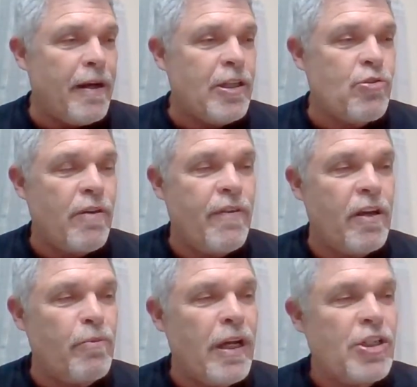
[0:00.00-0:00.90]
buddy
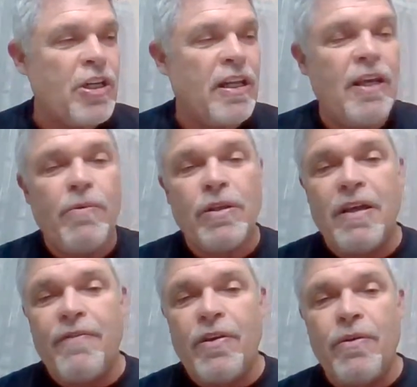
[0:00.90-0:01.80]
Trivia Rich, and he will
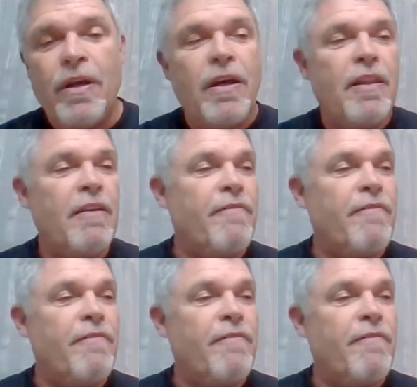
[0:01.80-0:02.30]
give you